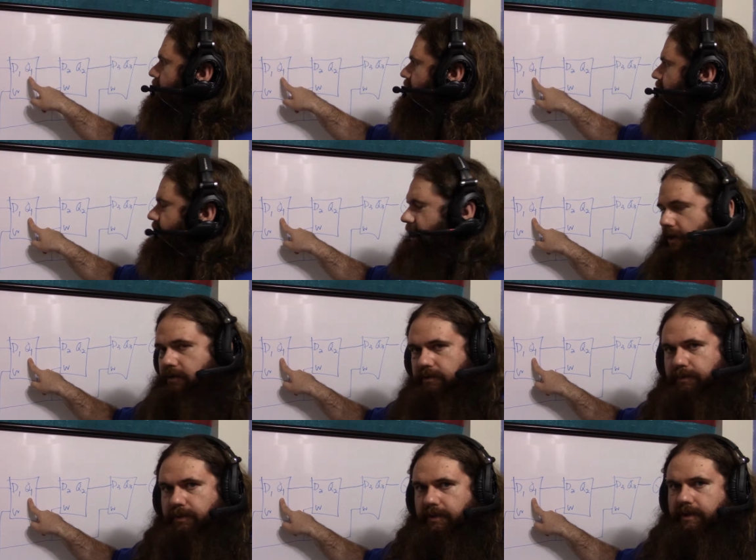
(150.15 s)
this
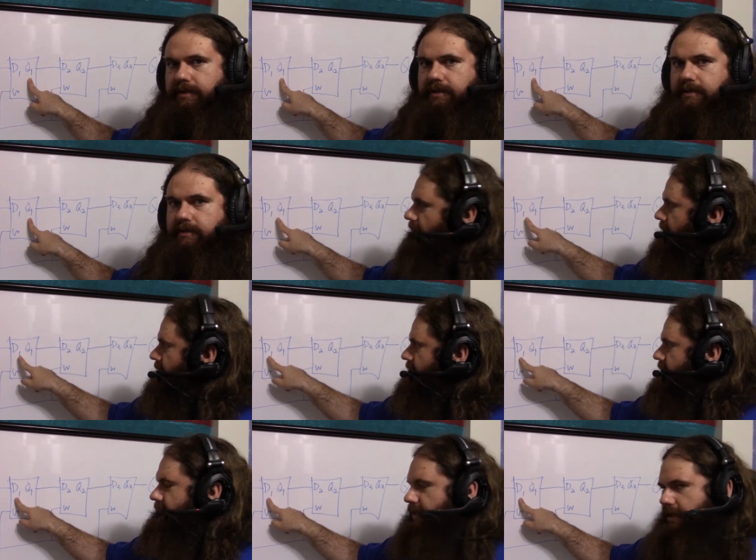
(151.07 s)
output and
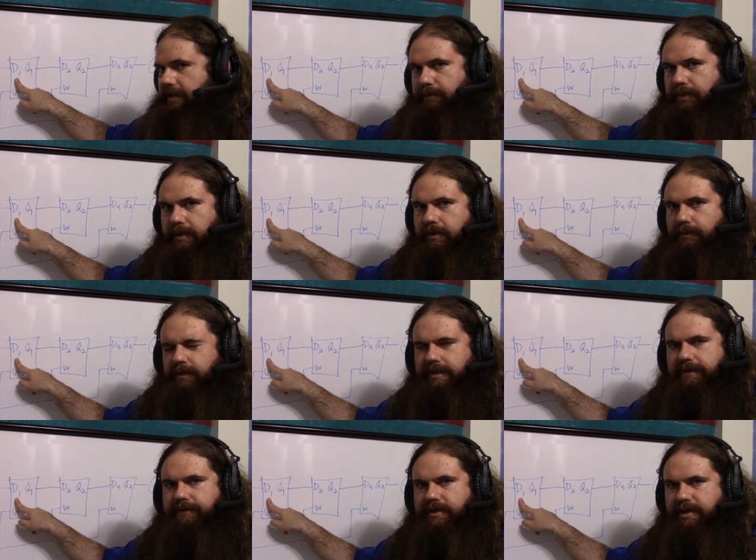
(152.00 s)
this input will
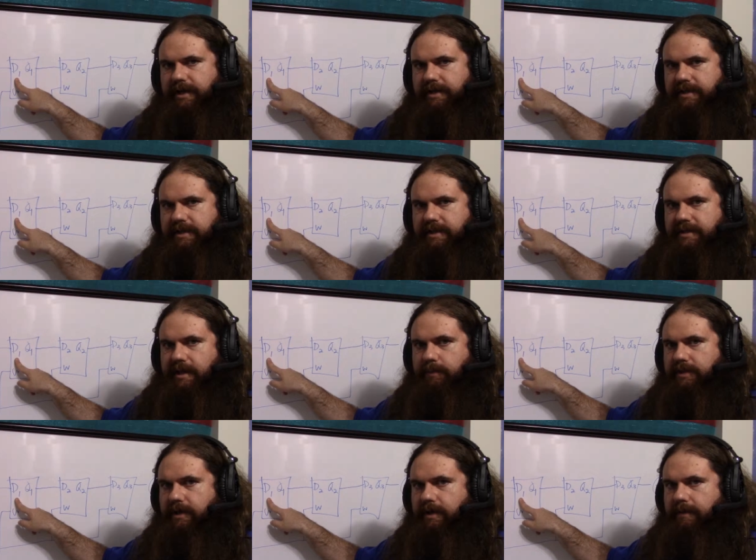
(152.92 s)
never change at the same
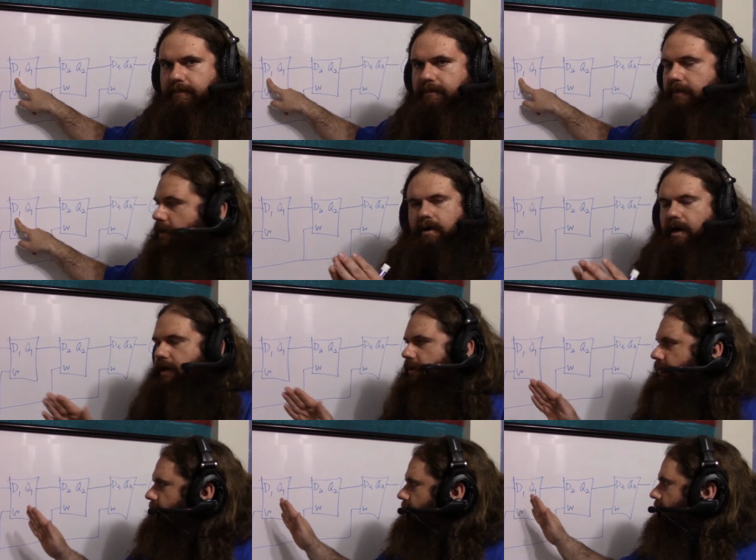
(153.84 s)
time.
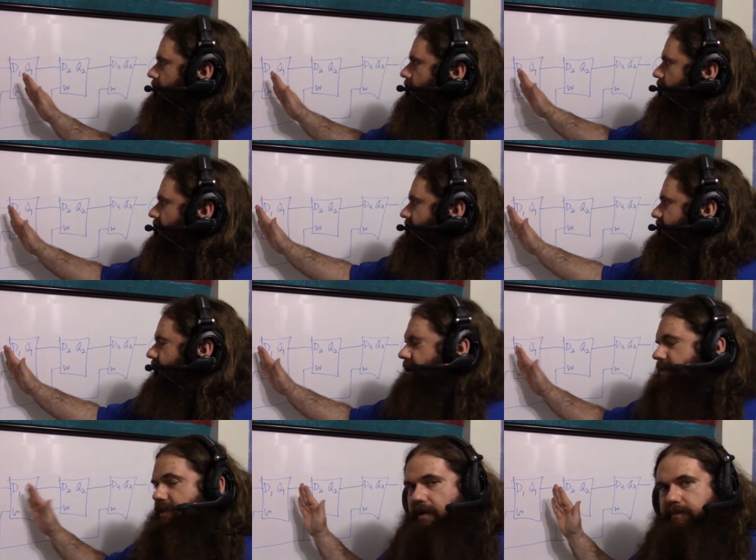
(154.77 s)
Either it
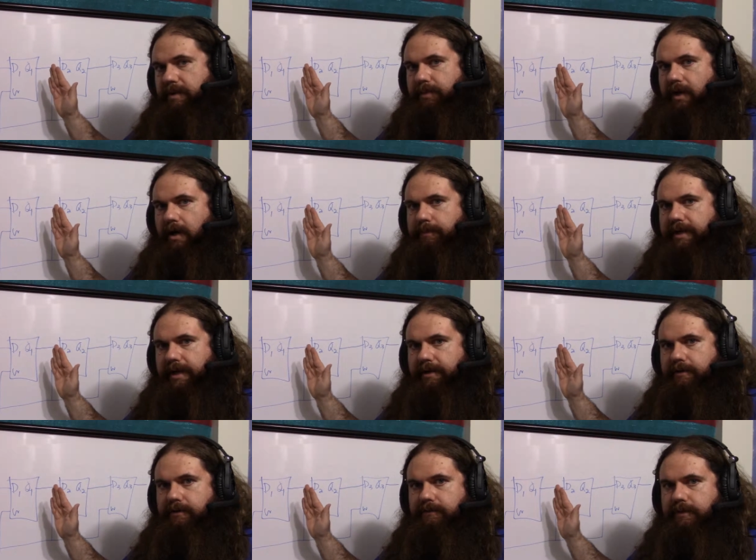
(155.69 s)
takes time to propagate
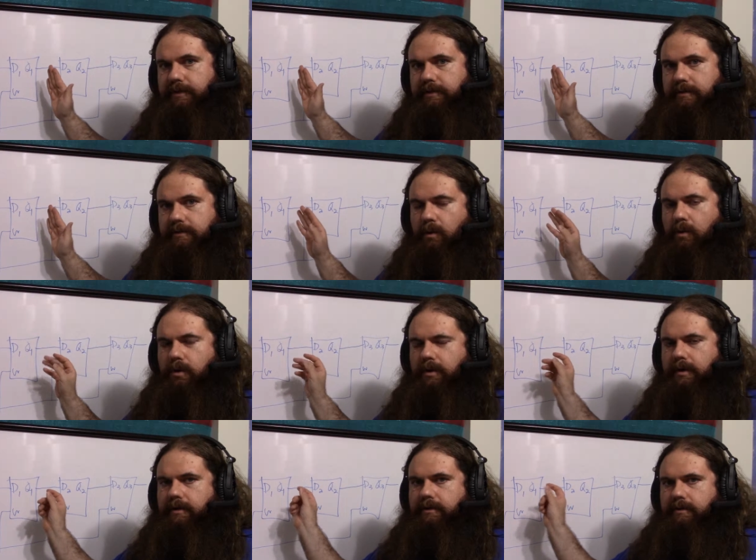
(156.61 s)
over
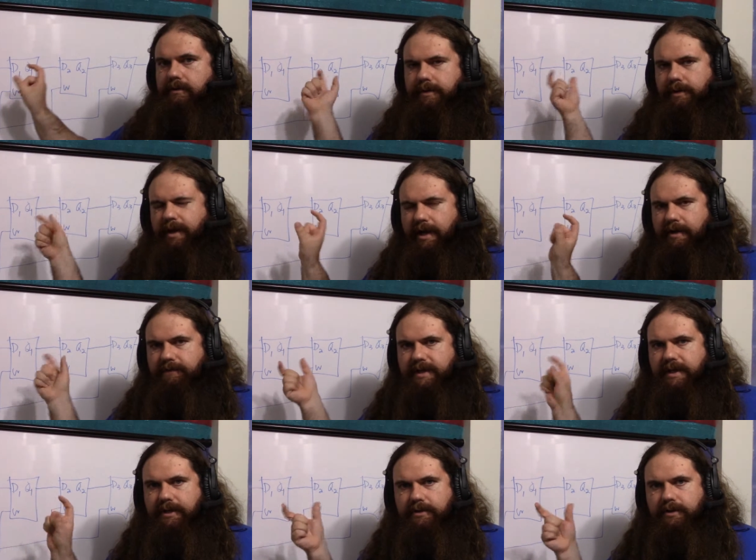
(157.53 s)
or you have
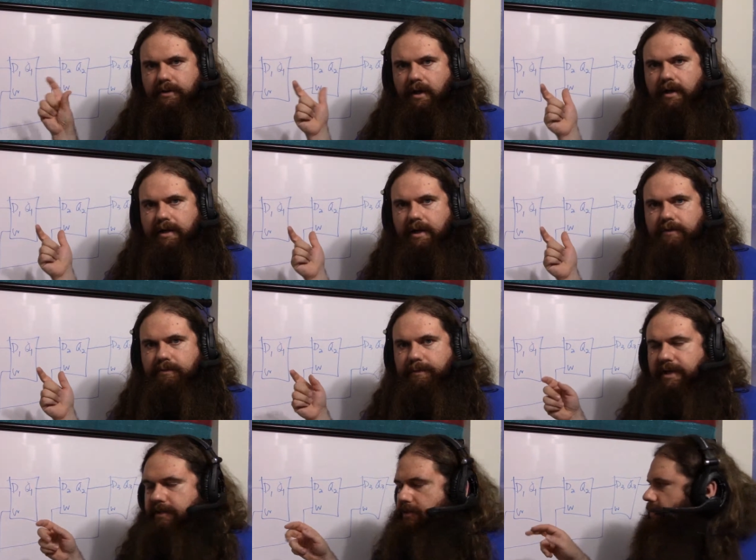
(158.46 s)
the interlocking of a
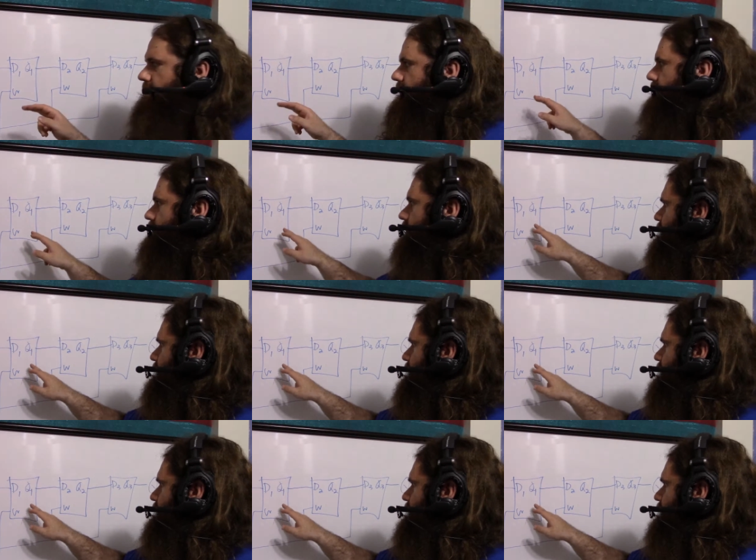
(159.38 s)
master-slave.